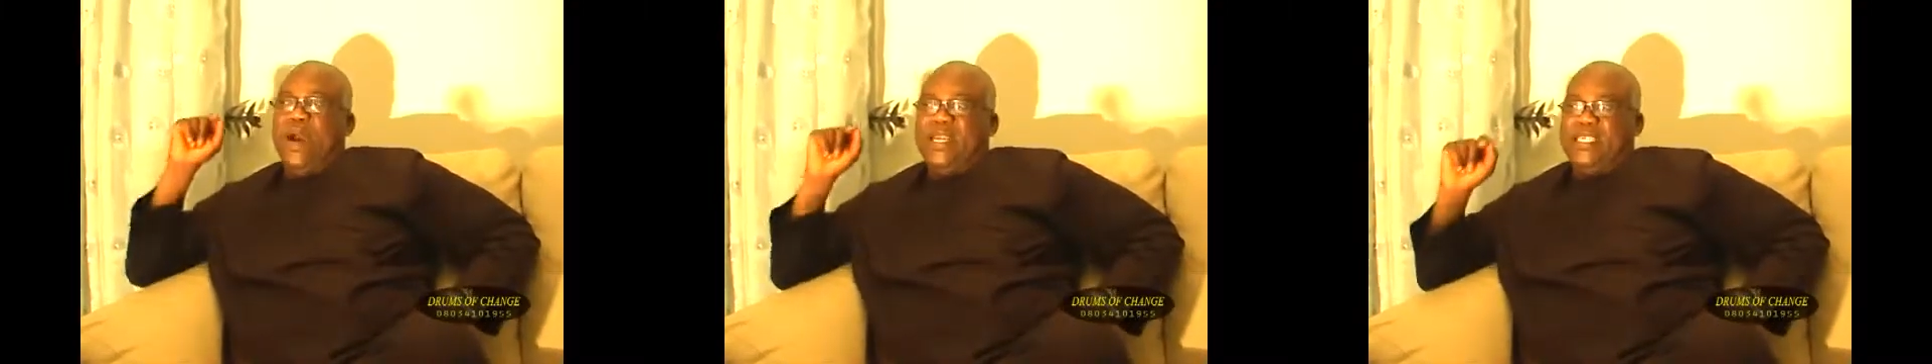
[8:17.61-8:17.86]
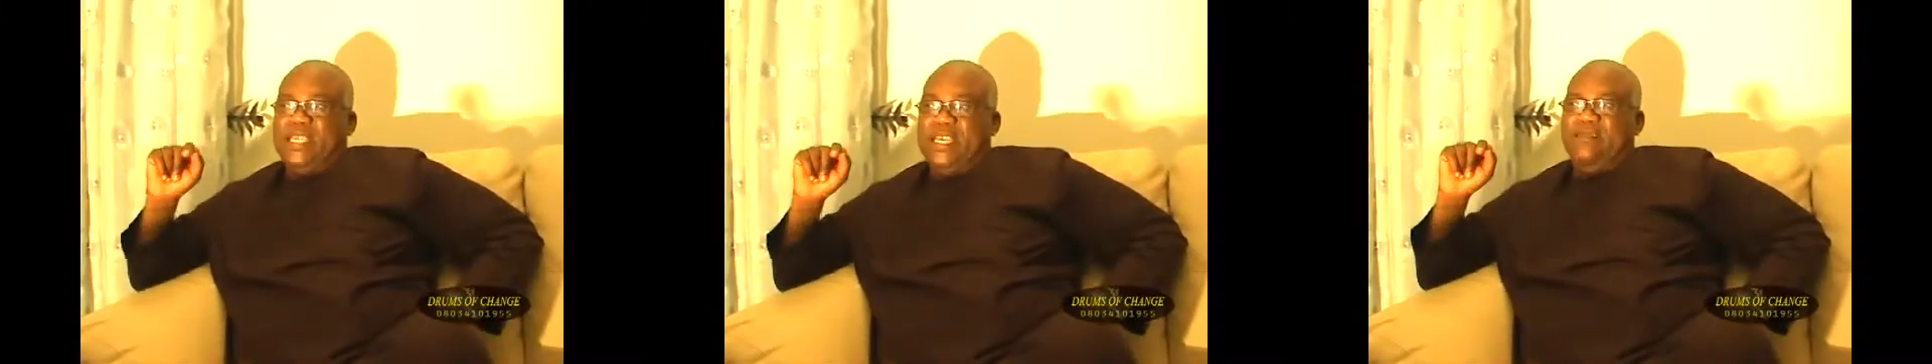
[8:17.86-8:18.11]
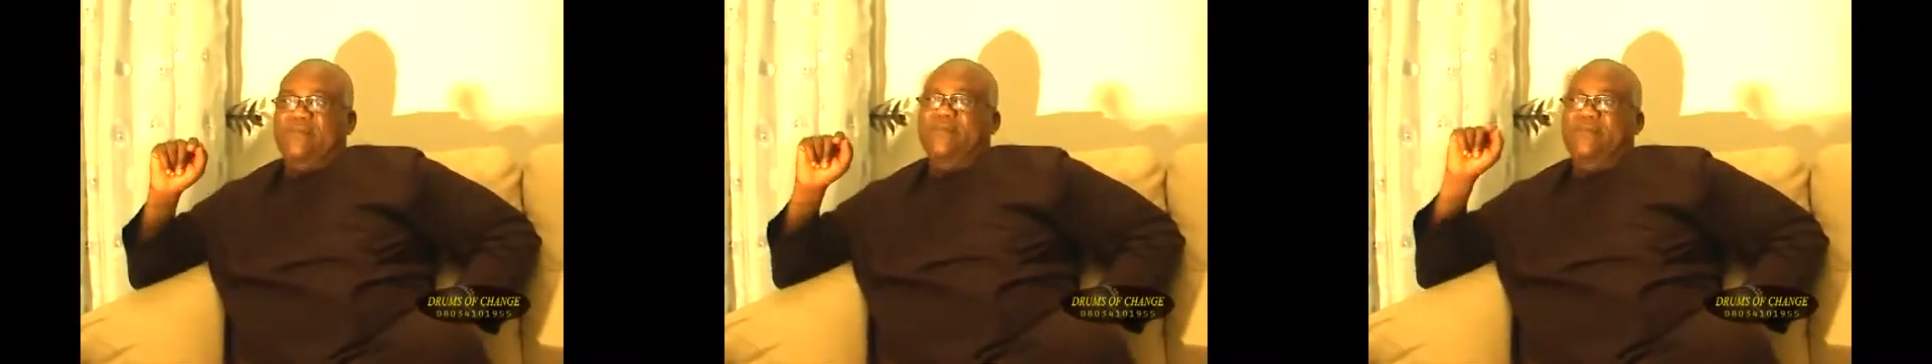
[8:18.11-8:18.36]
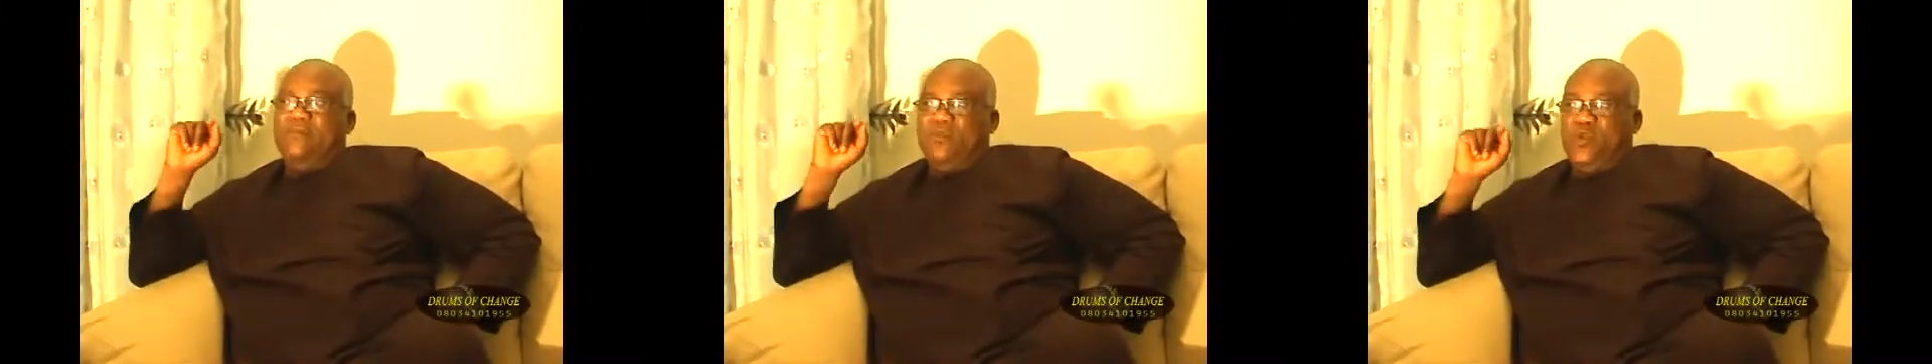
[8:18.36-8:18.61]
achieve
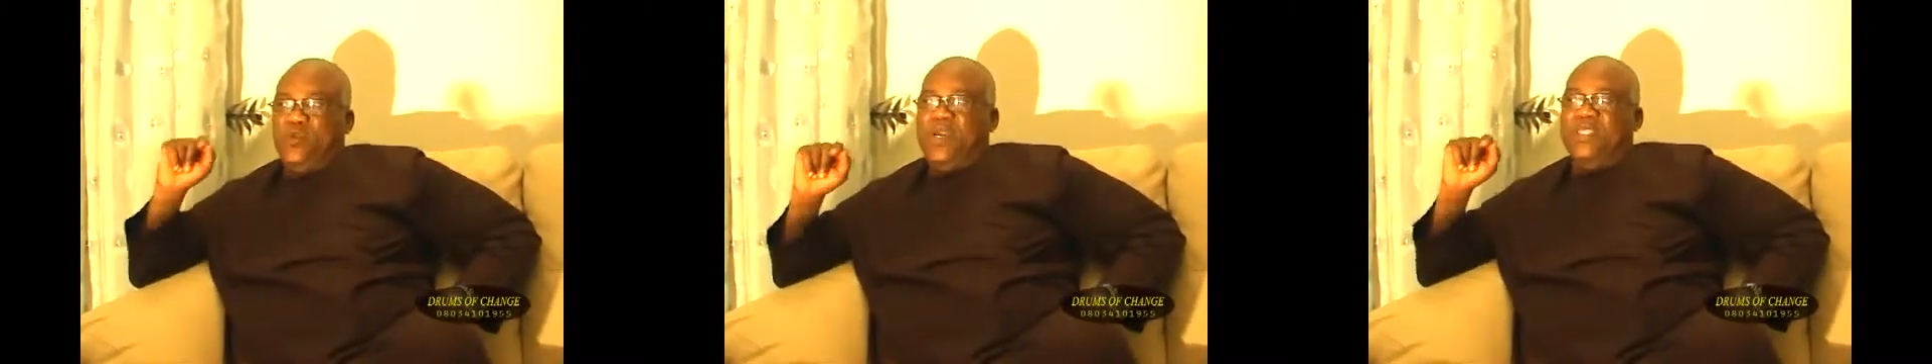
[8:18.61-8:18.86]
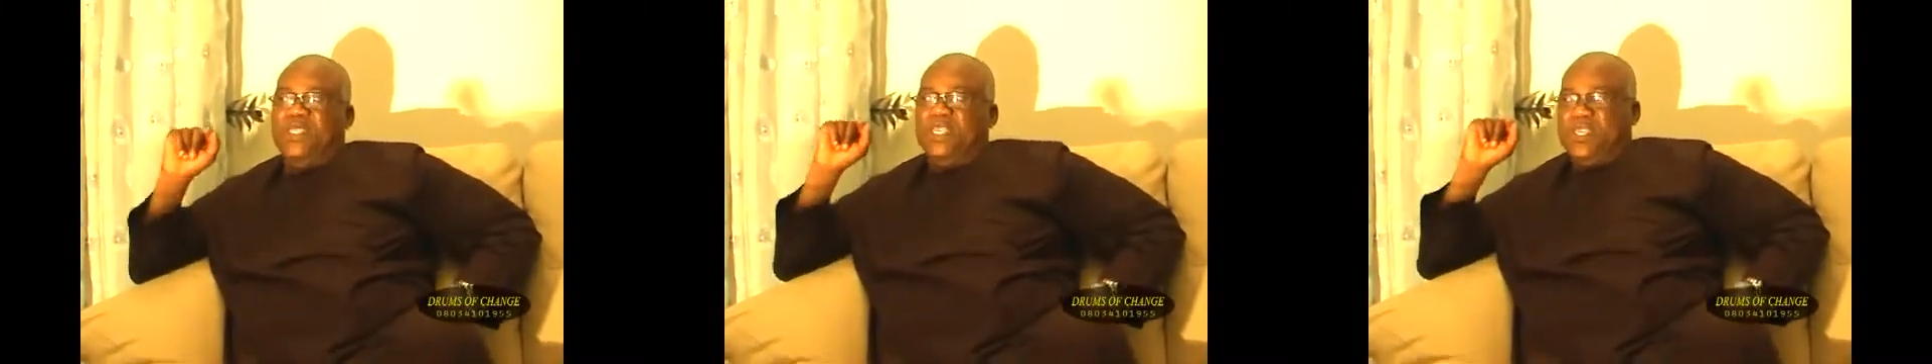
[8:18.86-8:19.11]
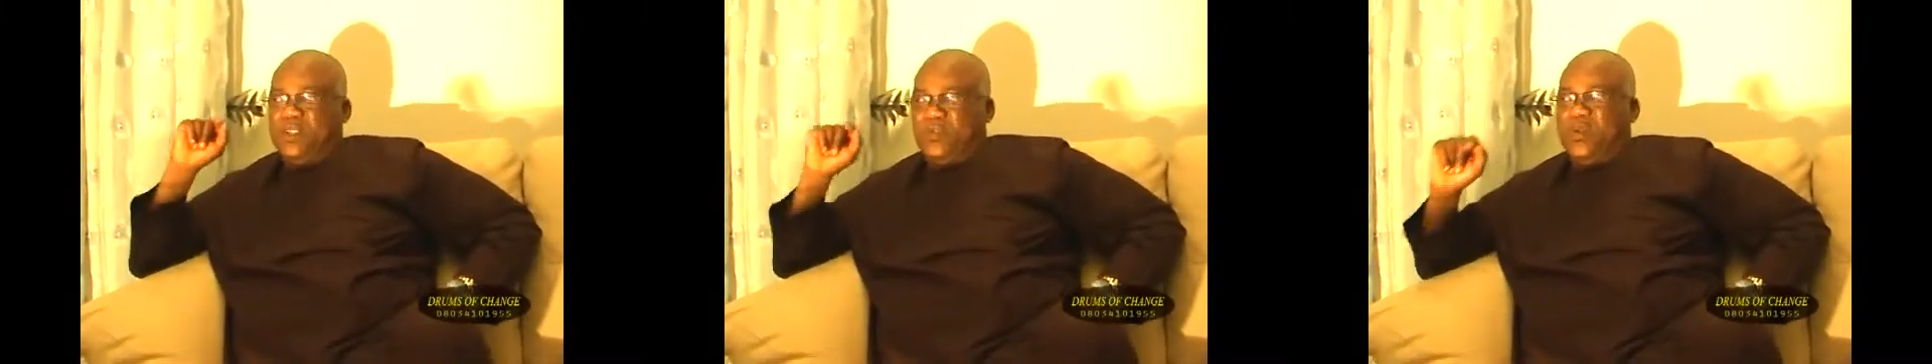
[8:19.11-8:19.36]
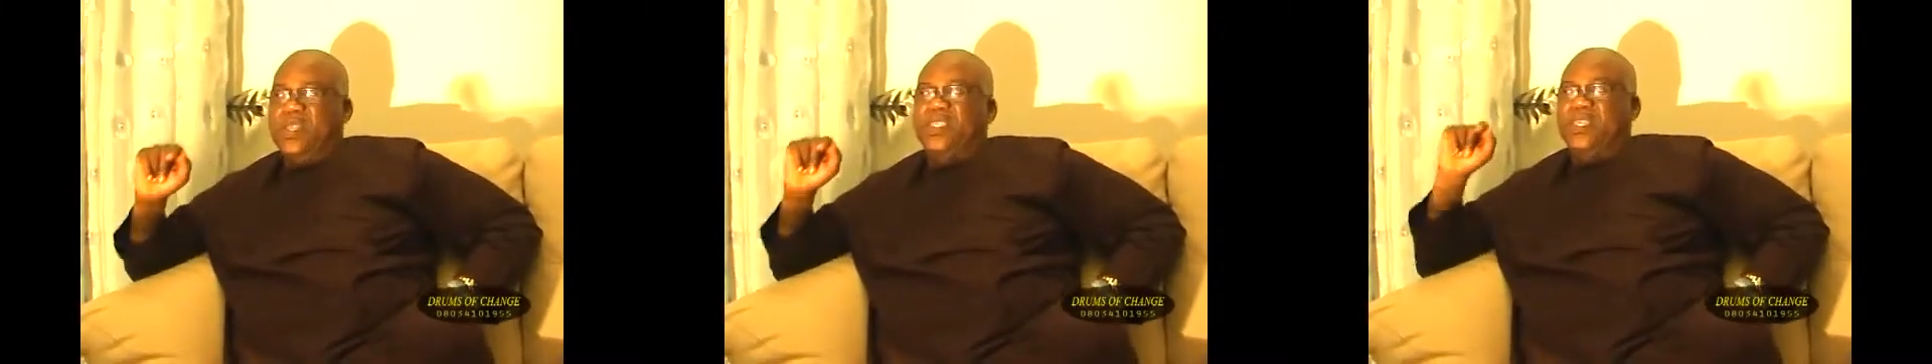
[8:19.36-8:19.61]

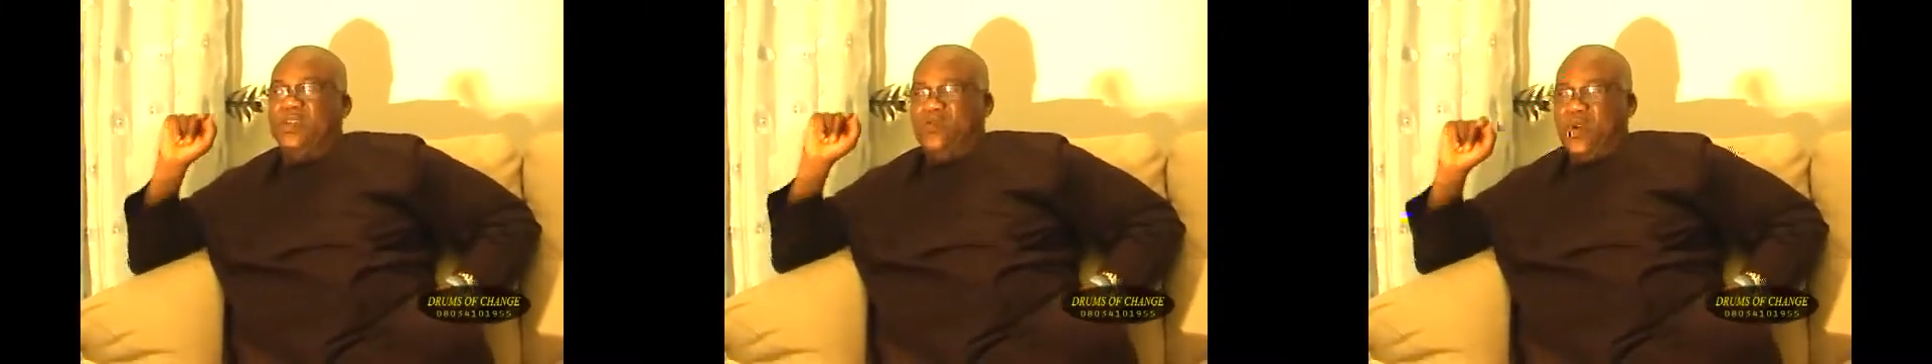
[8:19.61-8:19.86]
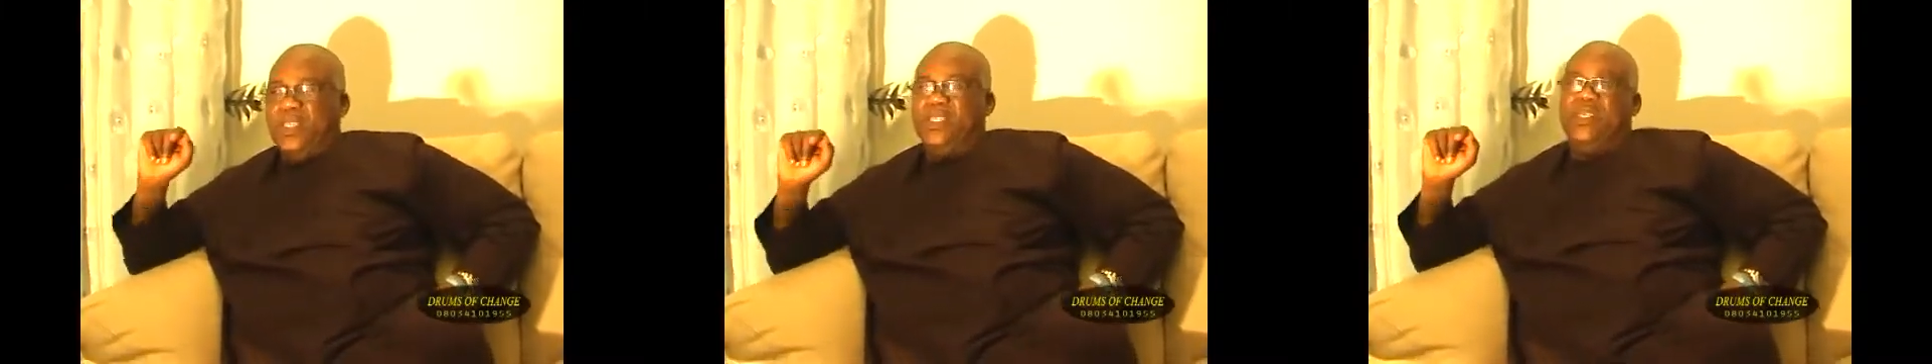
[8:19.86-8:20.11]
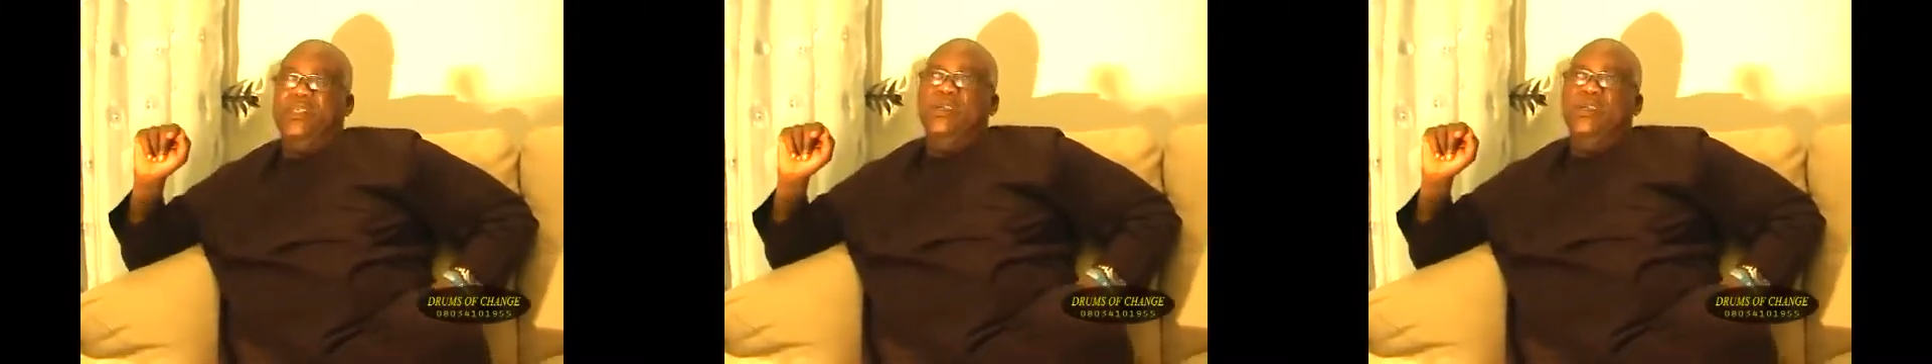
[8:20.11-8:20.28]
2020,